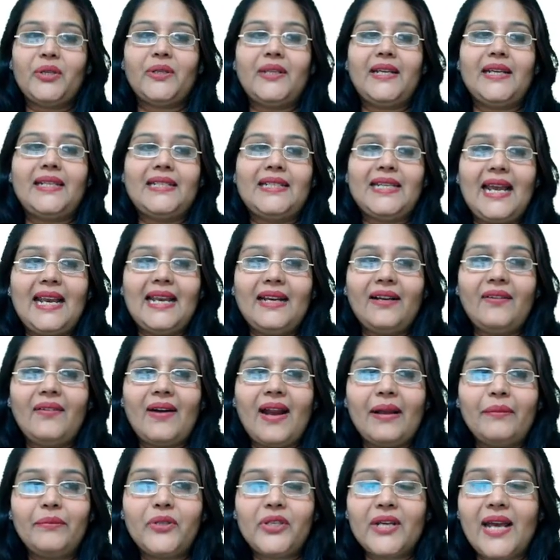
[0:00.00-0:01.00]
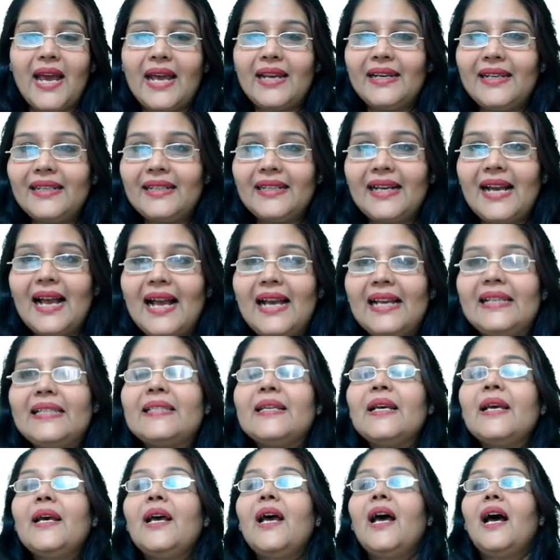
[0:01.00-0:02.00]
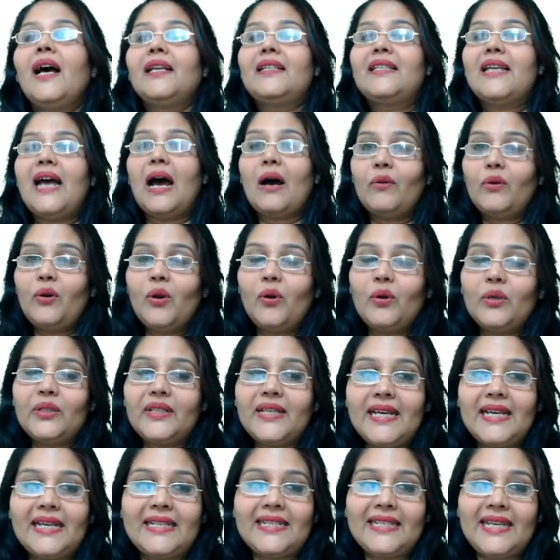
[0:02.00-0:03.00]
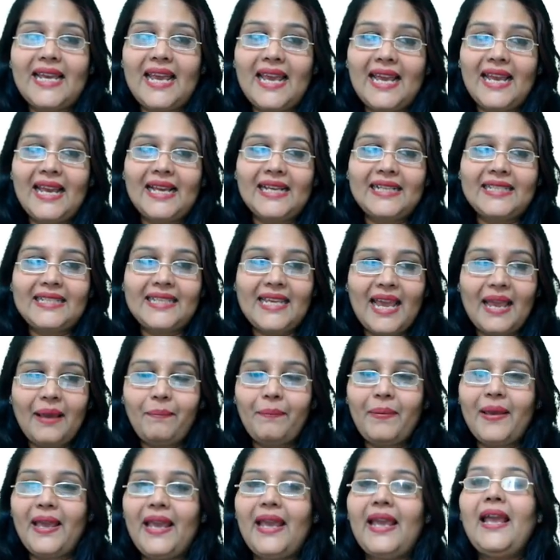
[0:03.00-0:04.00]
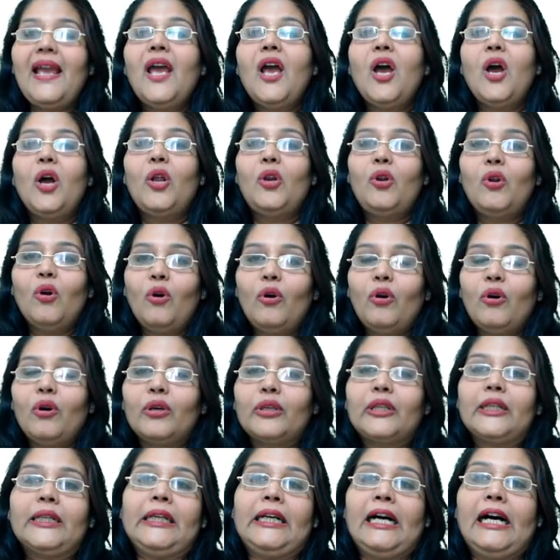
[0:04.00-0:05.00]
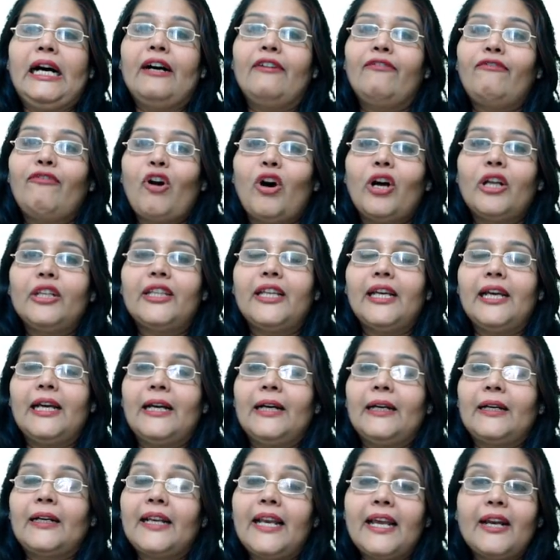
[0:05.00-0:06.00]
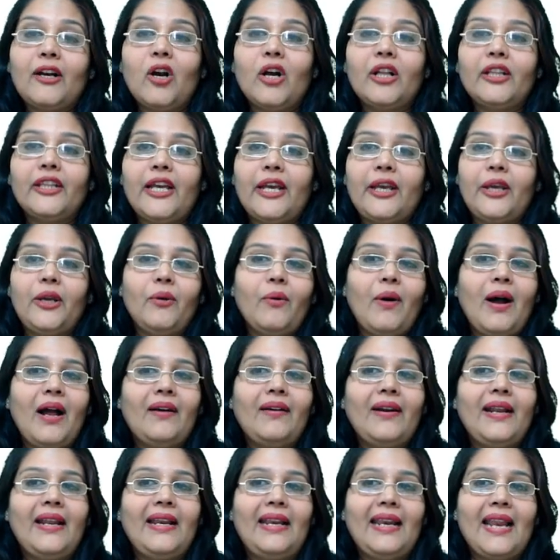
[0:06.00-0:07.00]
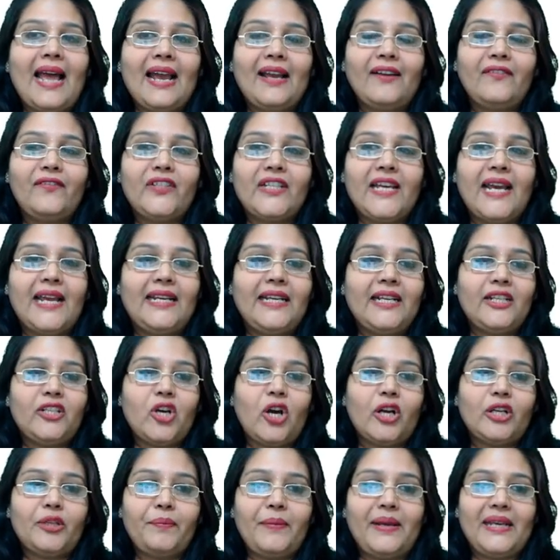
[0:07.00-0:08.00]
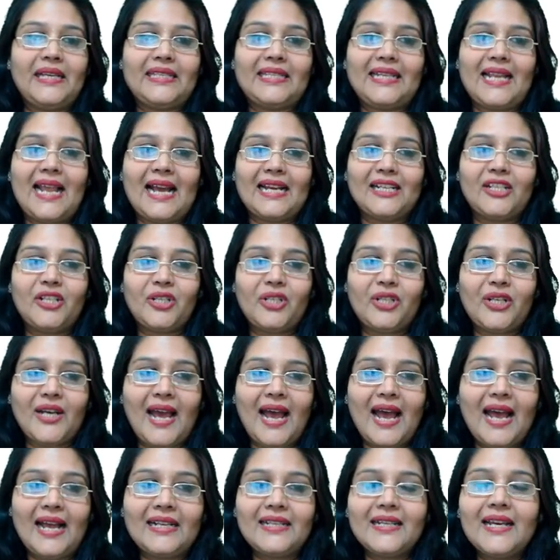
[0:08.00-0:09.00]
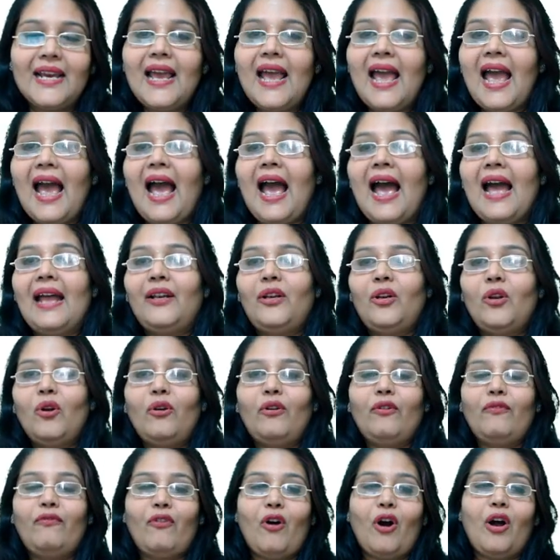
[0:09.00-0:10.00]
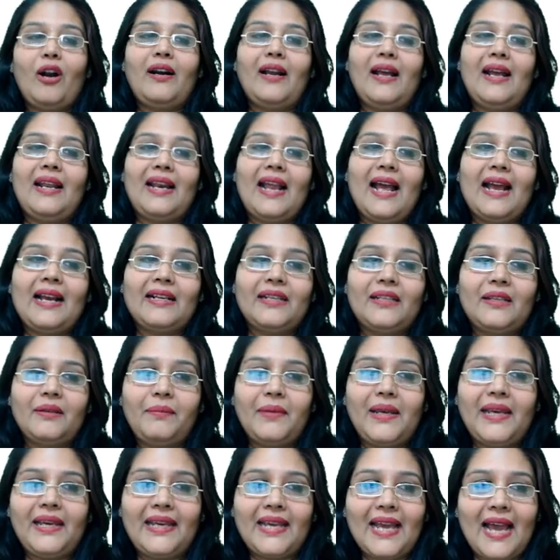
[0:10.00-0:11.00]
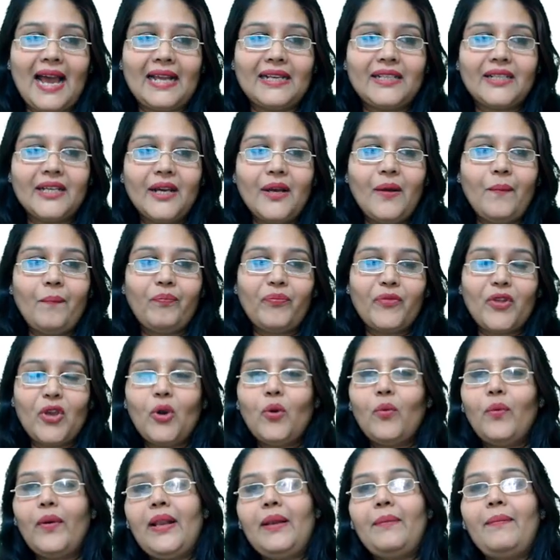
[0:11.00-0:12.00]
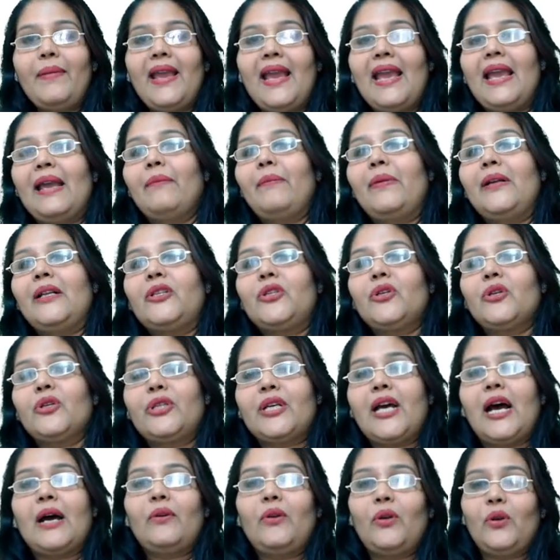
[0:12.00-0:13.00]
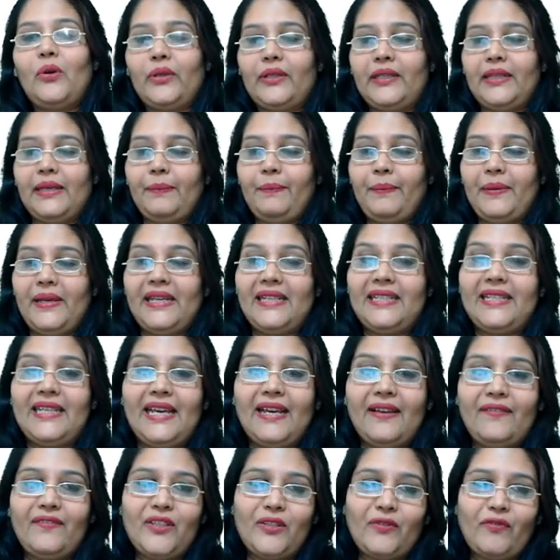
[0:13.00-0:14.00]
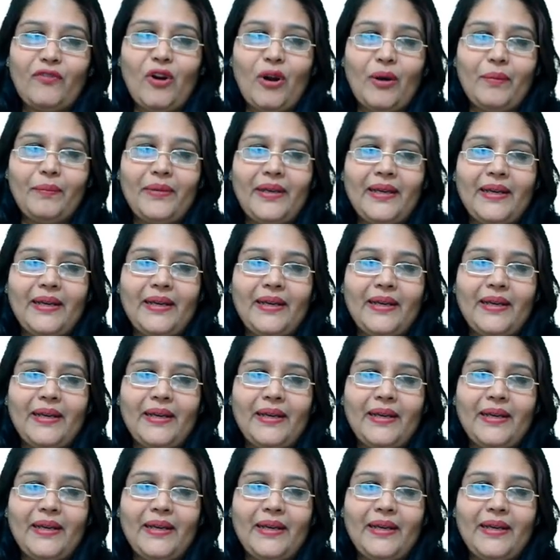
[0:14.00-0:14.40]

to the Telegram channel, guys, download it ASAP. Look uh, for the, uh, click on the U R L live daily dot me slash chat and look for Unacademy C A T. You will be able to download the P D Fs from